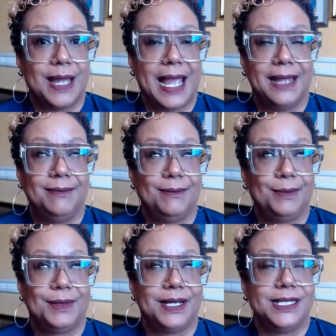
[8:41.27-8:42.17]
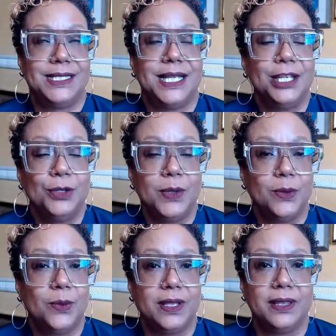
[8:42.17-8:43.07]
and continuing
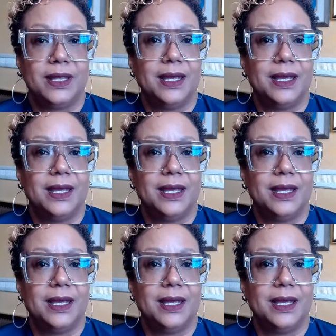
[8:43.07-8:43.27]
with